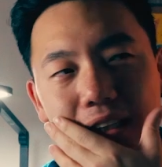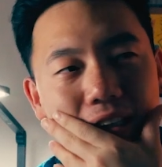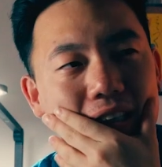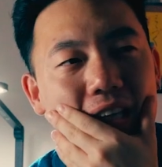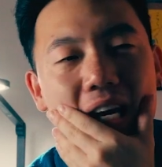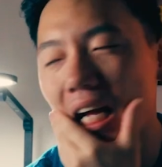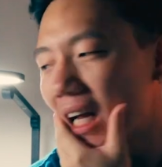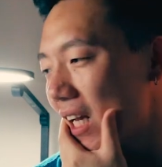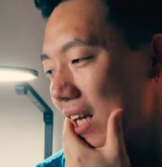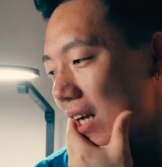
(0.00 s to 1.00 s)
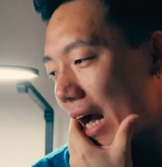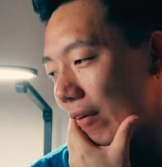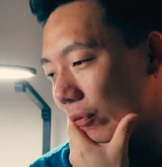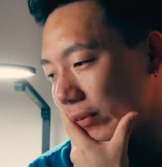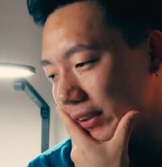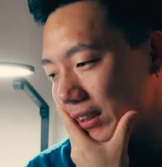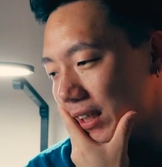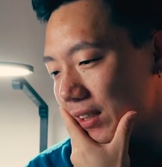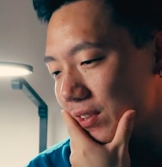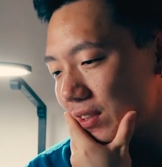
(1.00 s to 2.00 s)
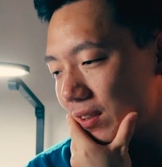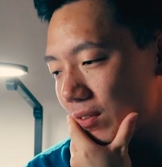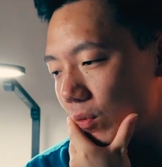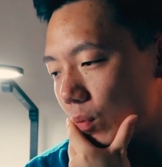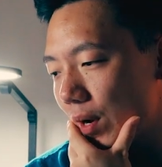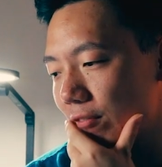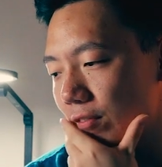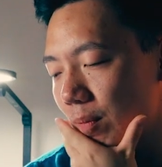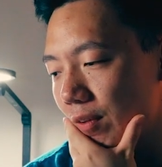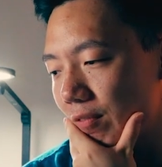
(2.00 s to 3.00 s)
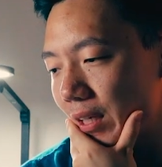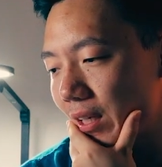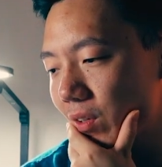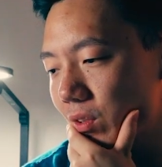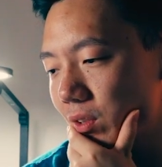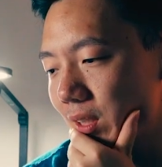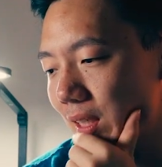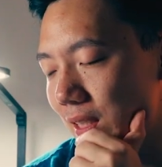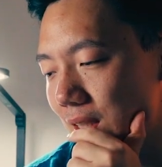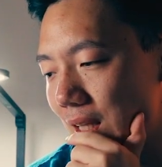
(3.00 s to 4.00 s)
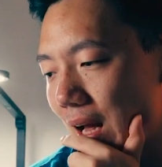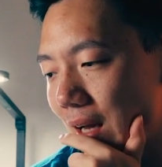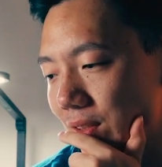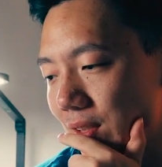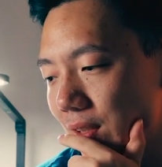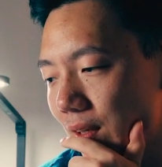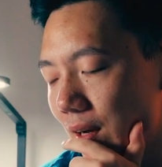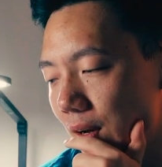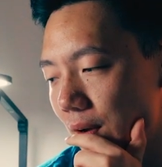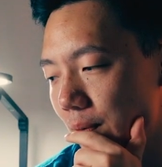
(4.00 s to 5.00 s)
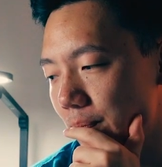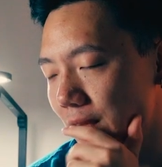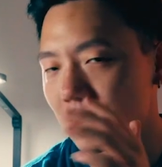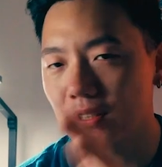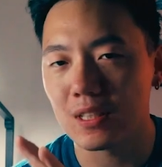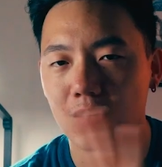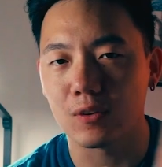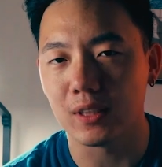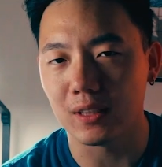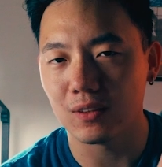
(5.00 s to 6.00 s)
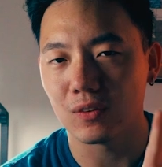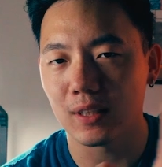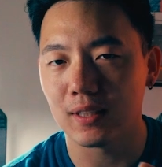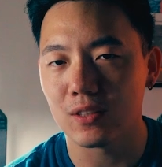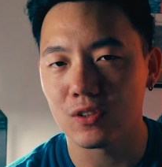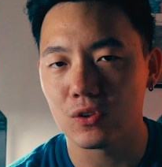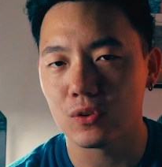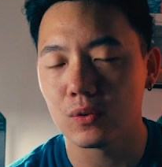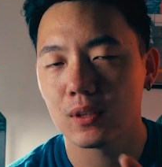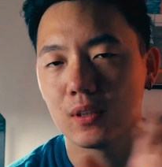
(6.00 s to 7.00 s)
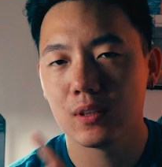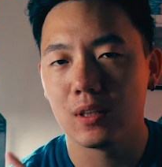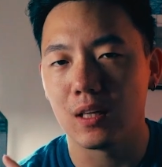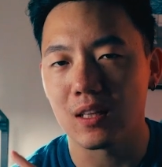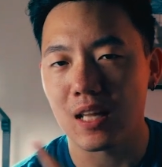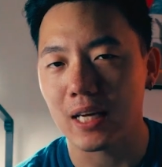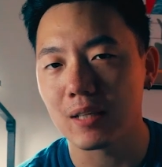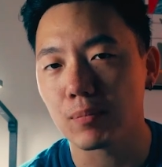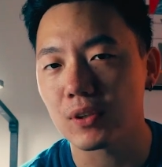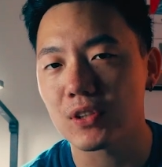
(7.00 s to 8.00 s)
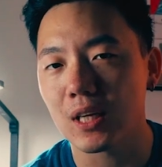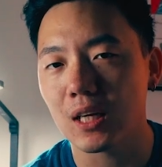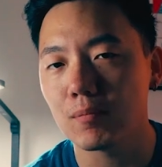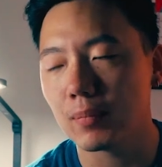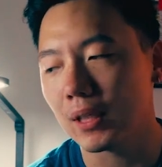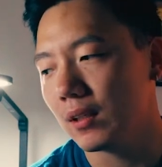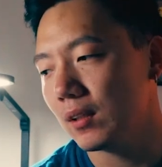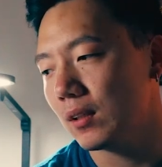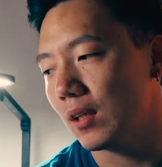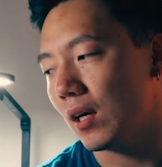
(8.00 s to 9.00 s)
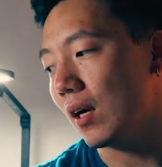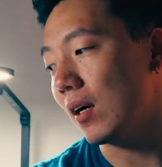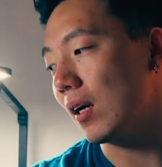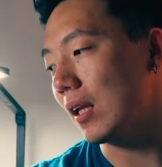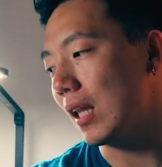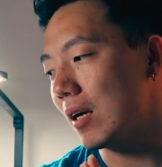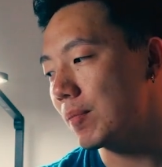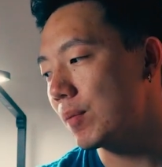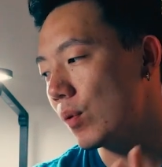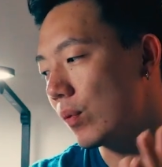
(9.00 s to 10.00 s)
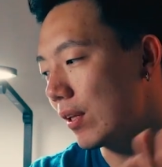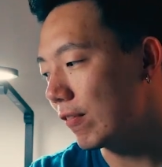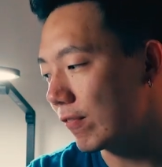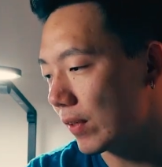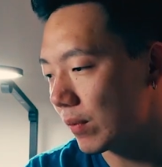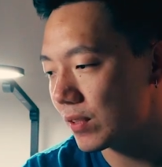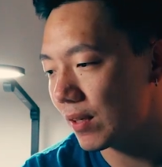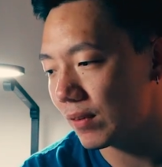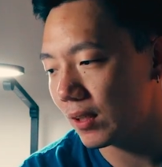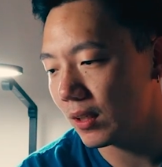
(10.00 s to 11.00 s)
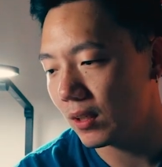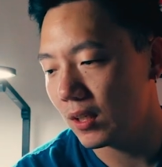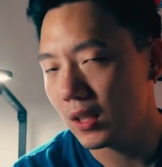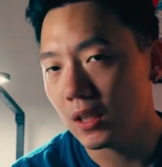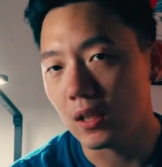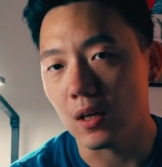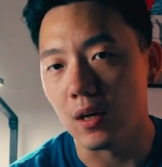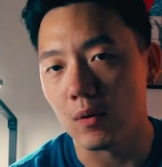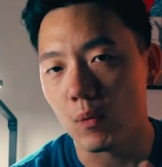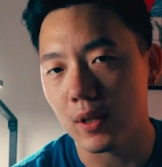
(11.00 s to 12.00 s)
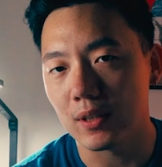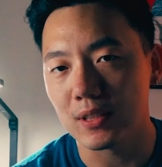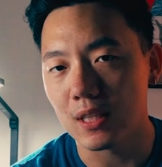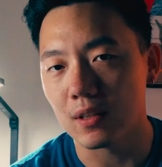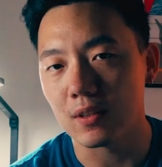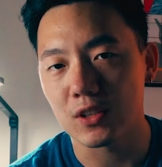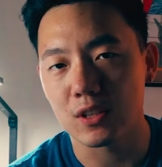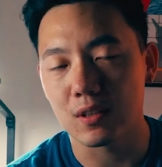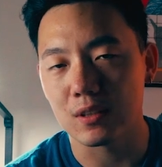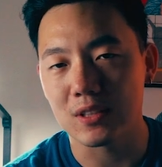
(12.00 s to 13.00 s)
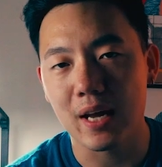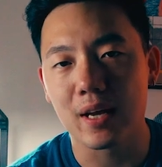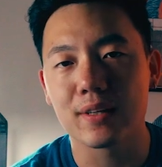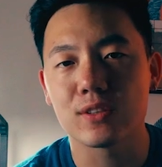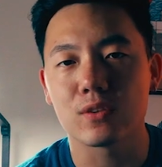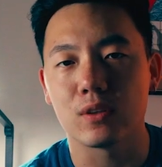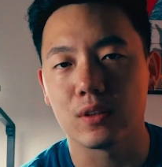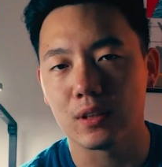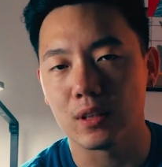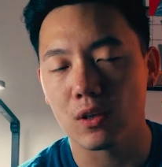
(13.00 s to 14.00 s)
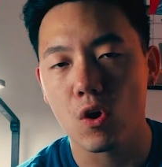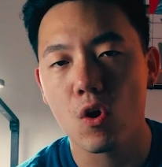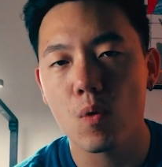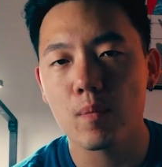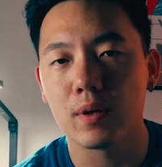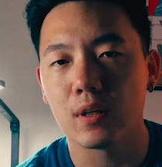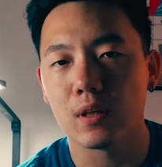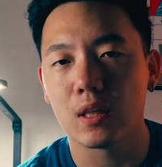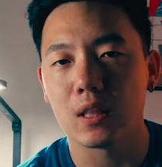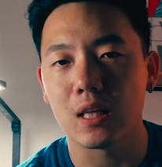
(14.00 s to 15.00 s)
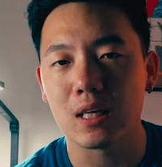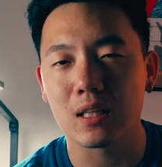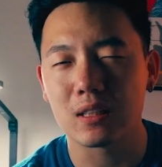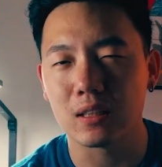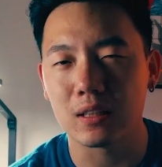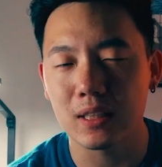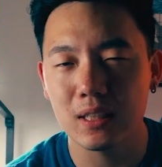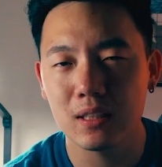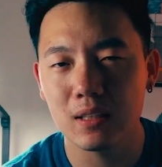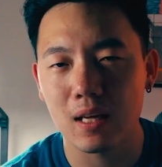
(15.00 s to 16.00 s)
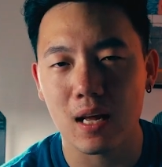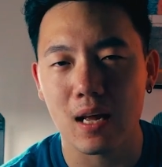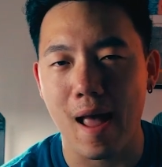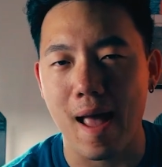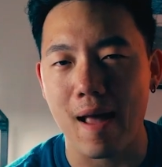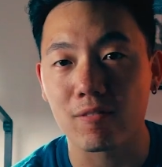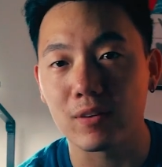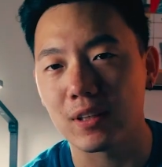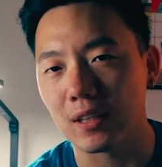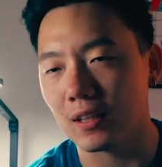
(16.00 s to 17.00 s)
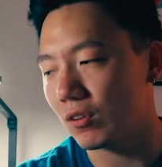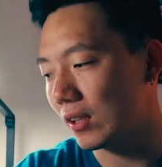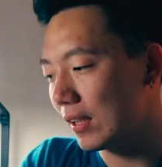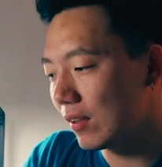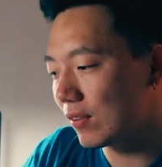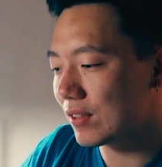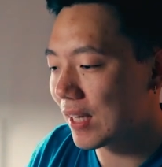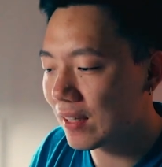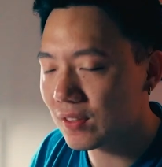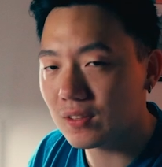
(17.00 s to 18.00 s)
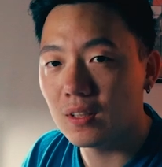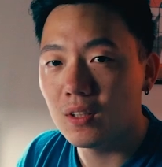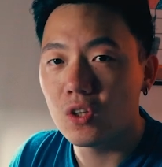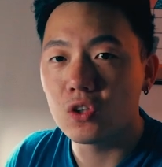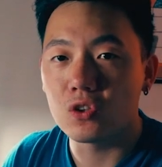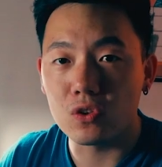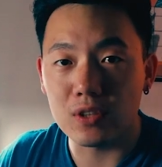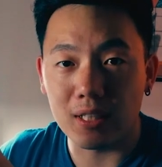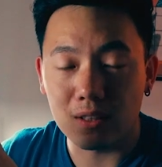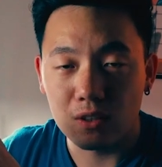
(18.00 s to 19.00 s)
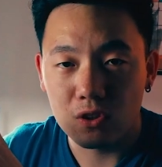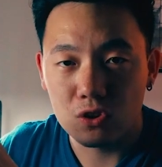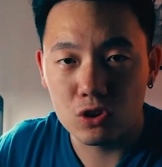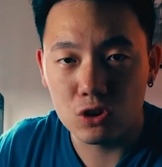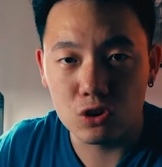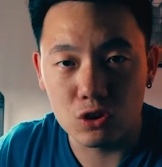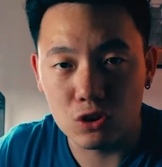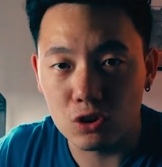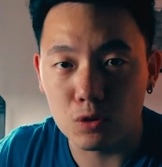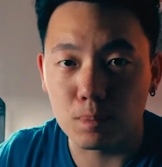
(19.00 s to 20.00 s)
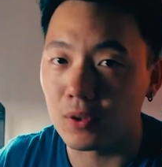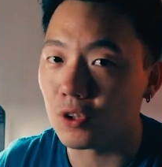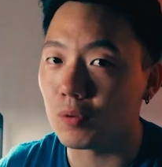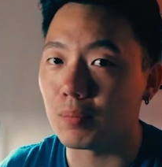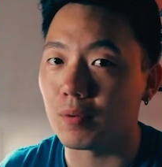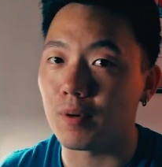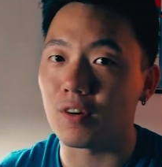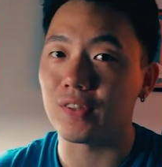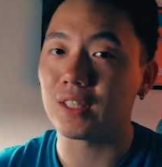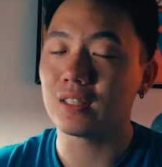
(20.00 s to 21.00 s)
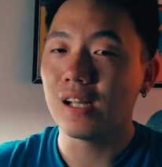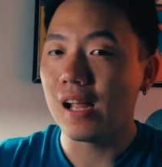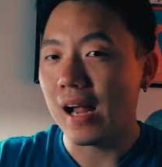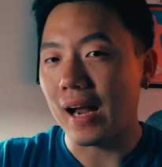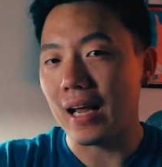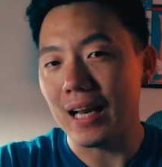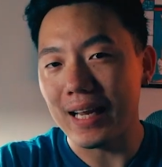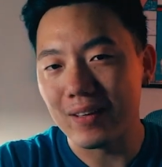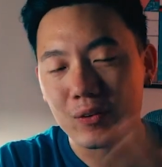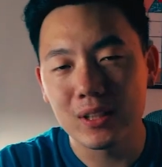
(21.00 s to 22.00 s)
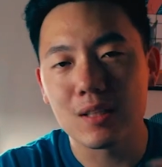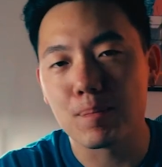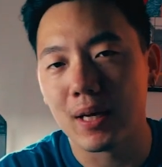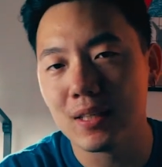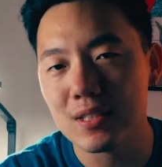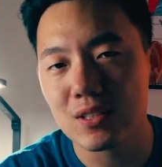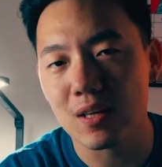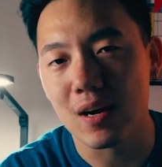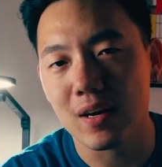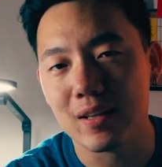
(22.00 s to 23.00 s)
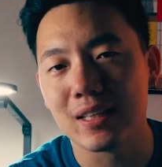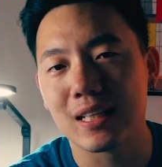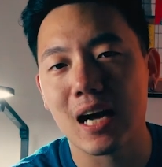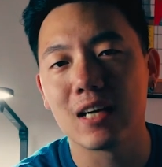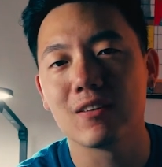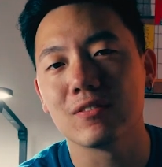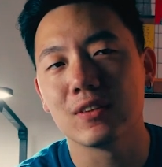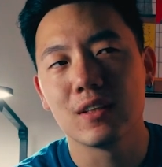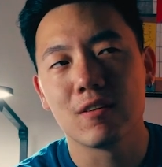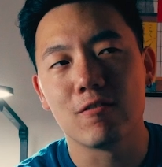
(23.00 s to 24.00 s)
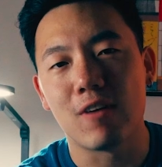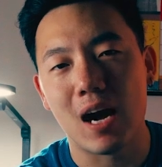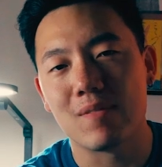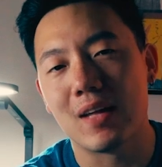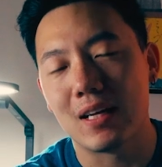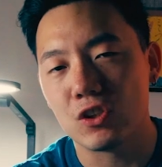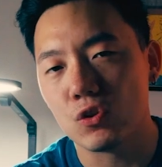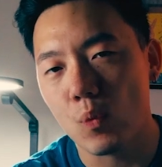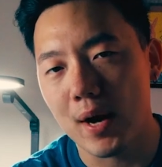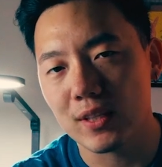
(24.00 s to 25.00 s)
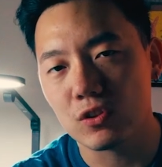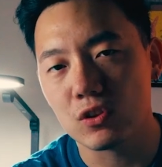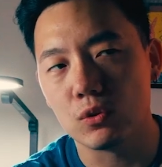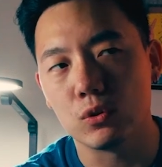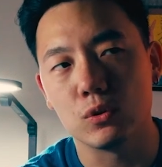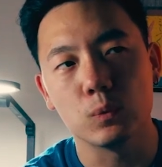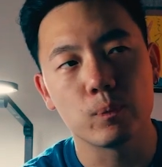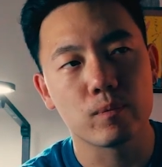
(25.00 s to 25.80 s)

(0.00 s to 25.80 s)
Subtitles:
thing that I realized while filming videos is that this is not really related to lighting per se, but a lot of people, when they film something, whether it's in their desk or they're in their home, they clean everything. They'll clean their desk, so it's like super duper perfect. And it really depends on the kind of vibe that you want to